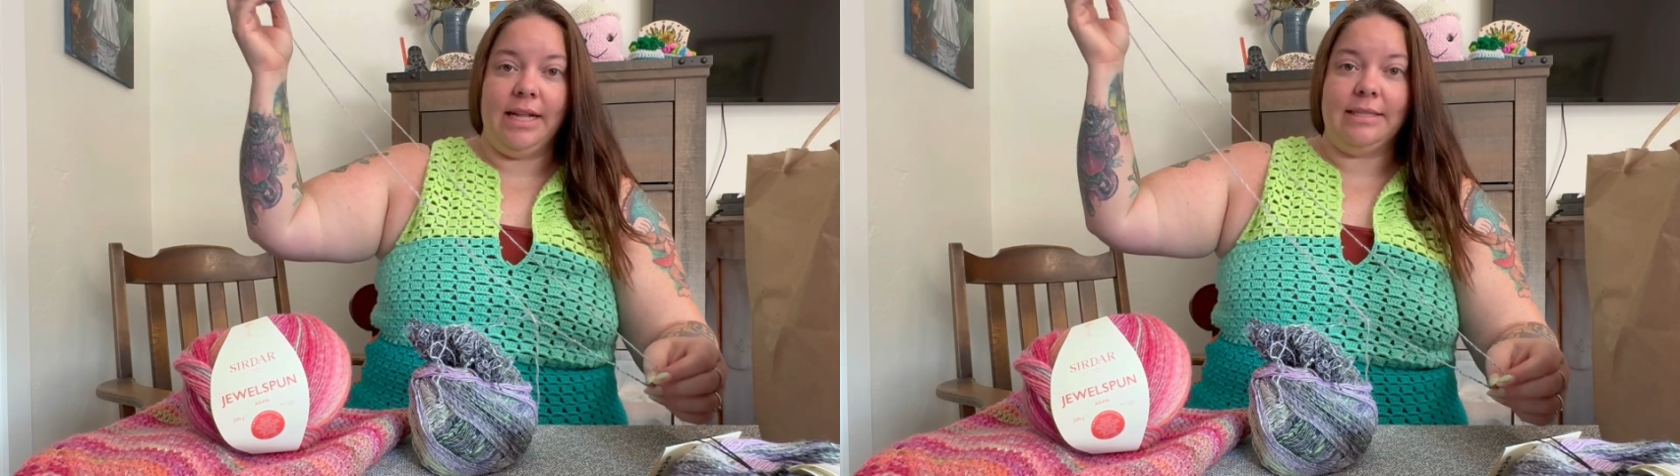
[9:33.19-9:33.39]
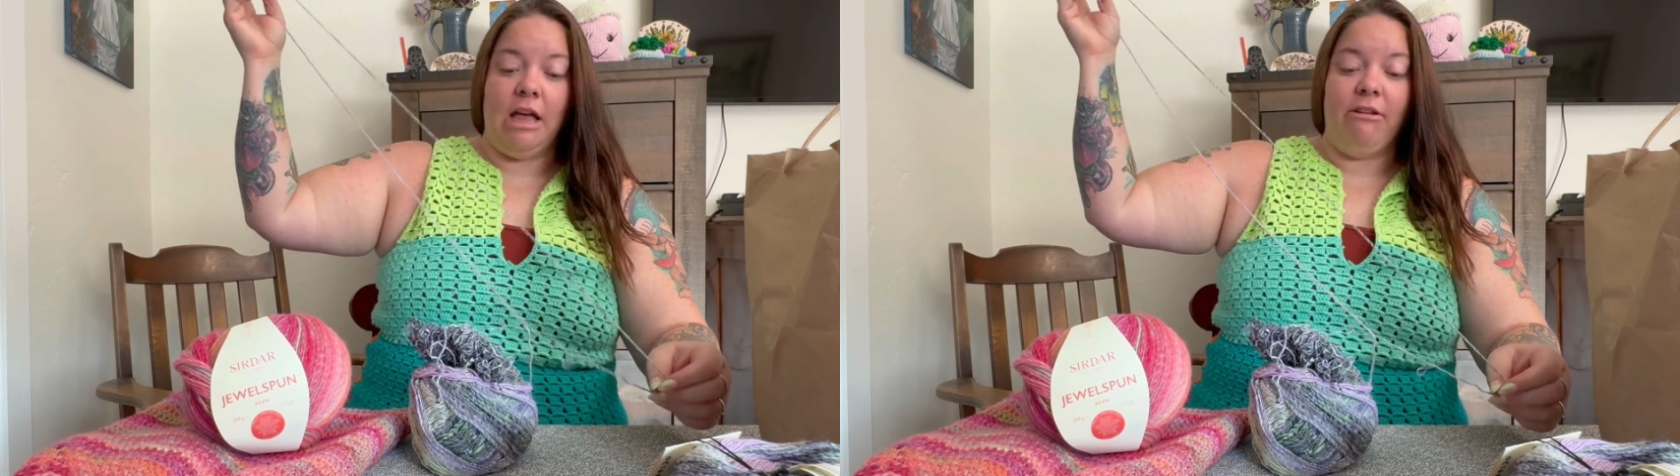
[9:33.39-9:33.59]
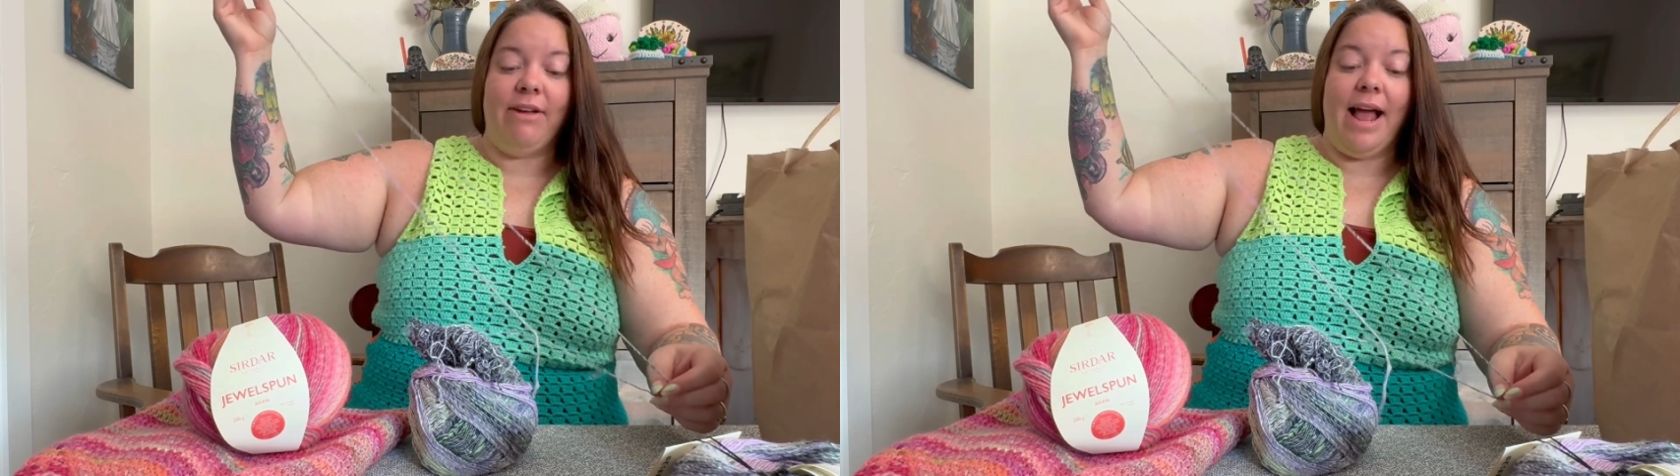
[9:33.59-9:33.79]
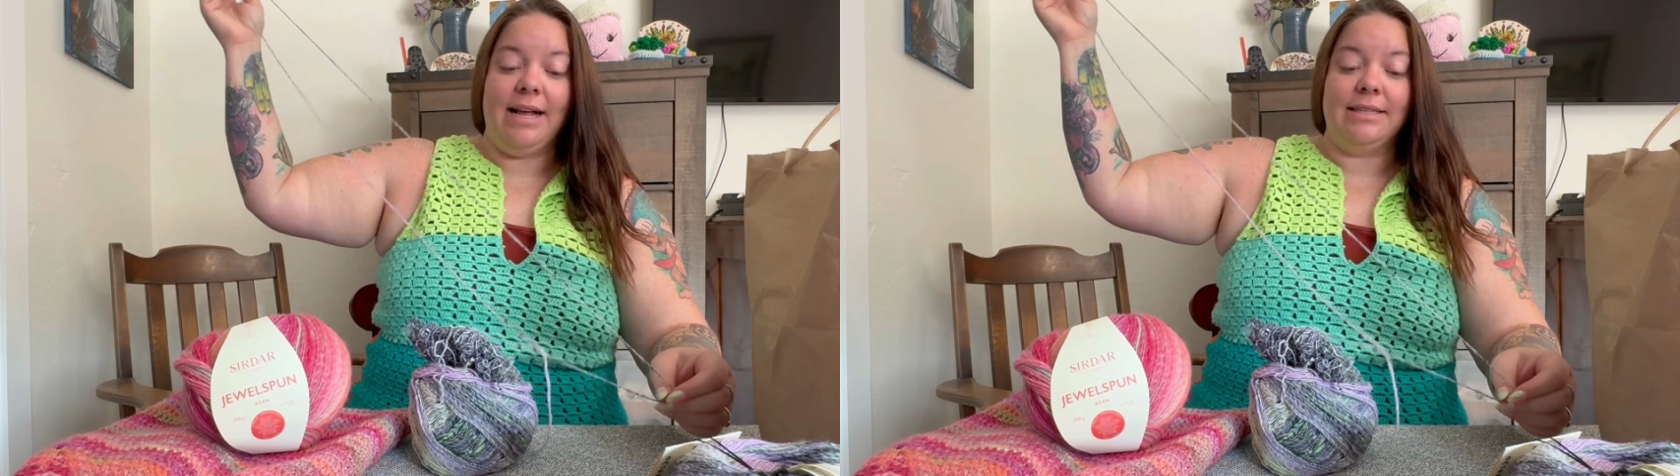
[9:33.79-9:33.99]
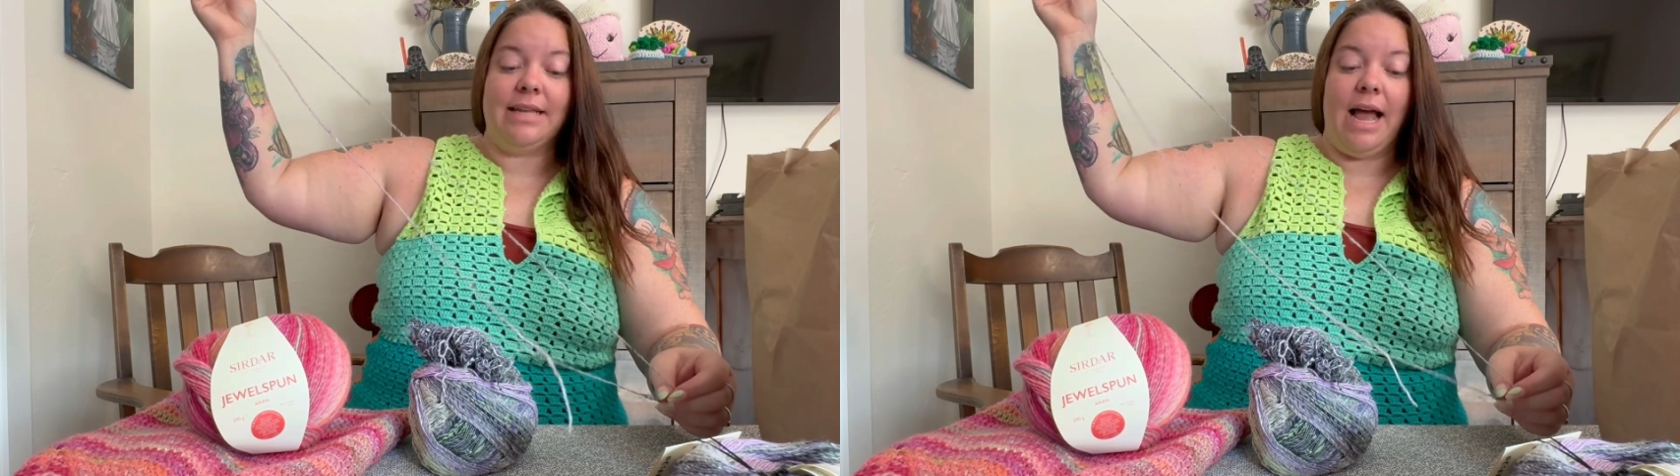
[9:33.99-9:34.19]
itself
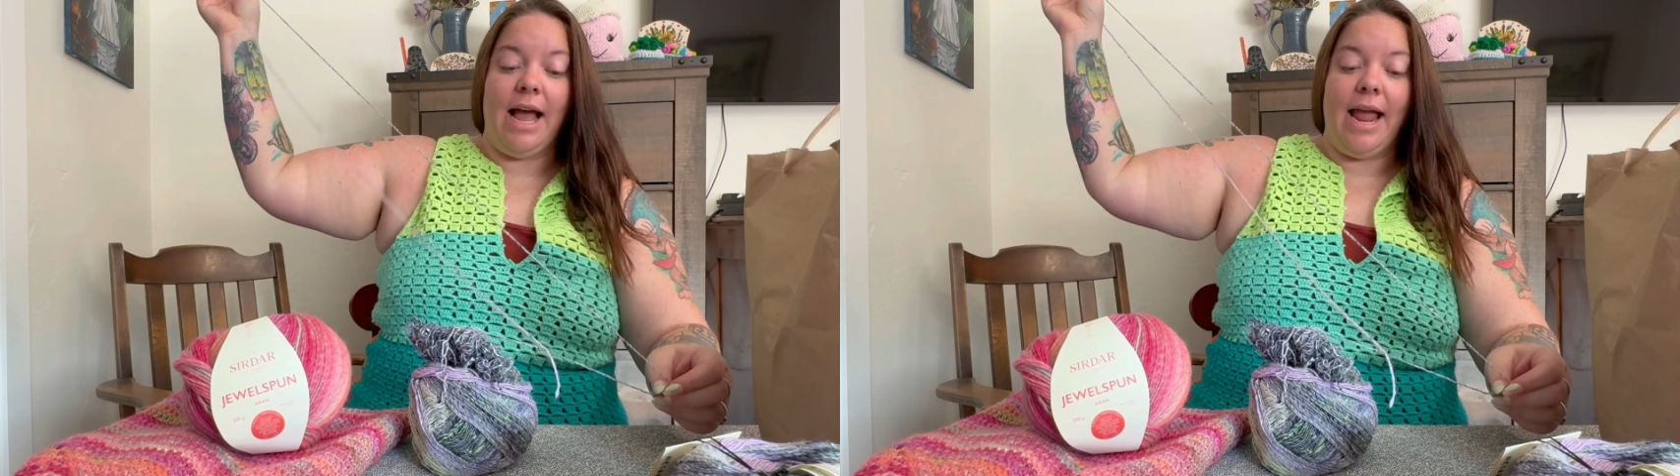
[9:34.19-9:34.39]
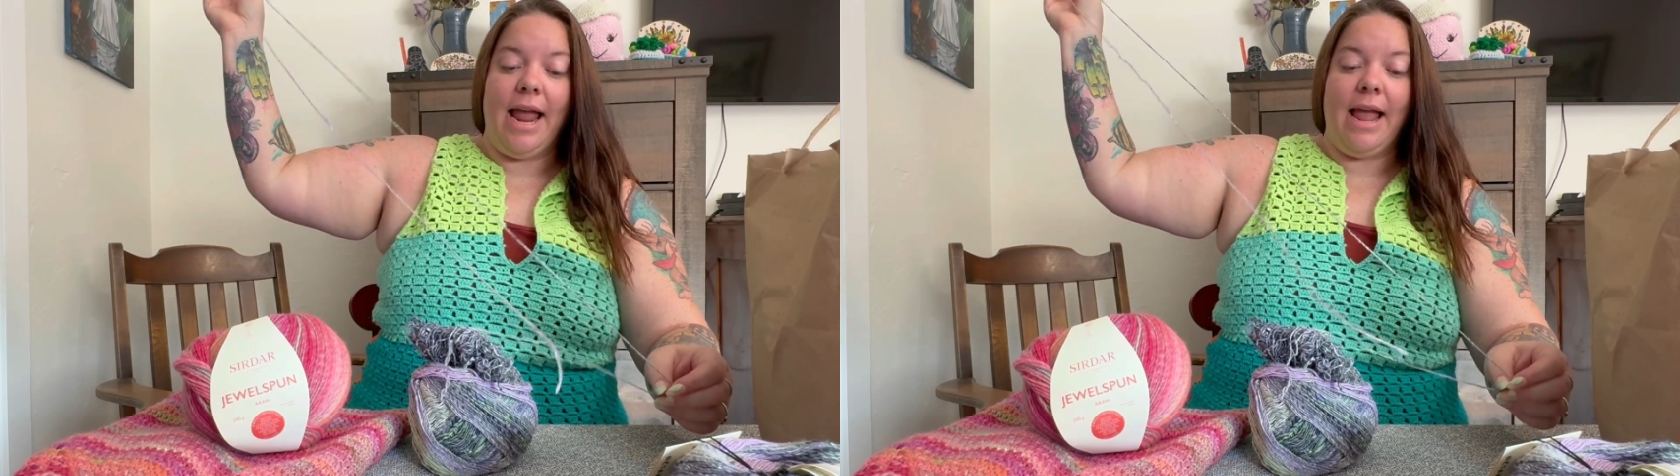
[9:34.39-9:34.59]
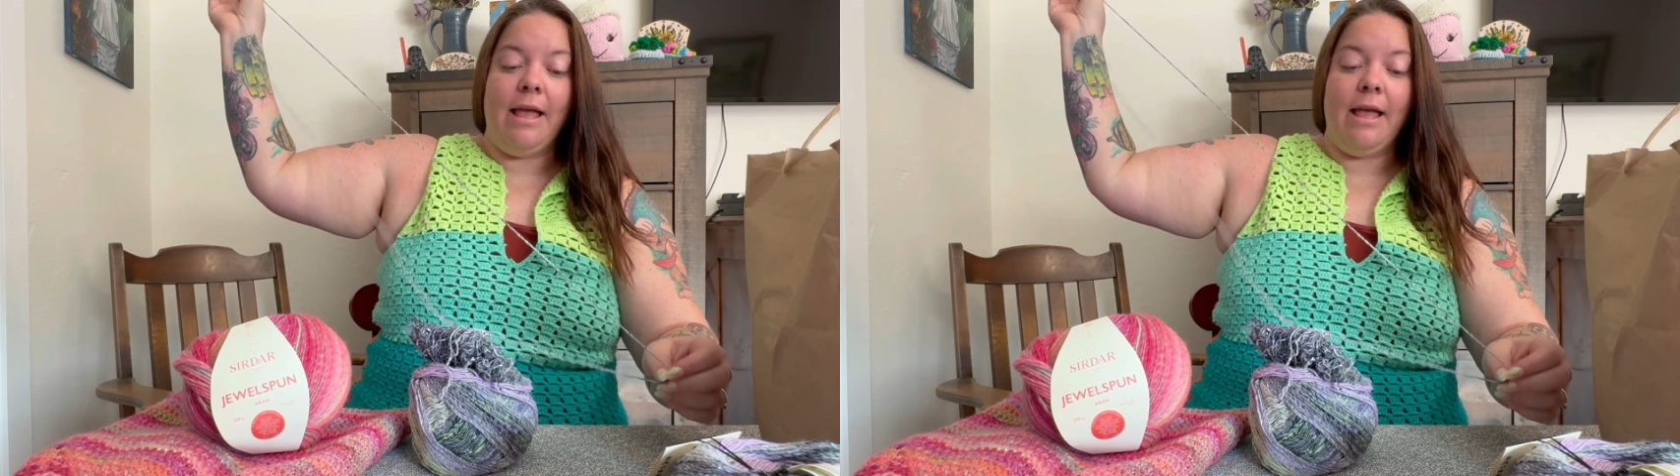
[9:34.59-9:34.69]
as I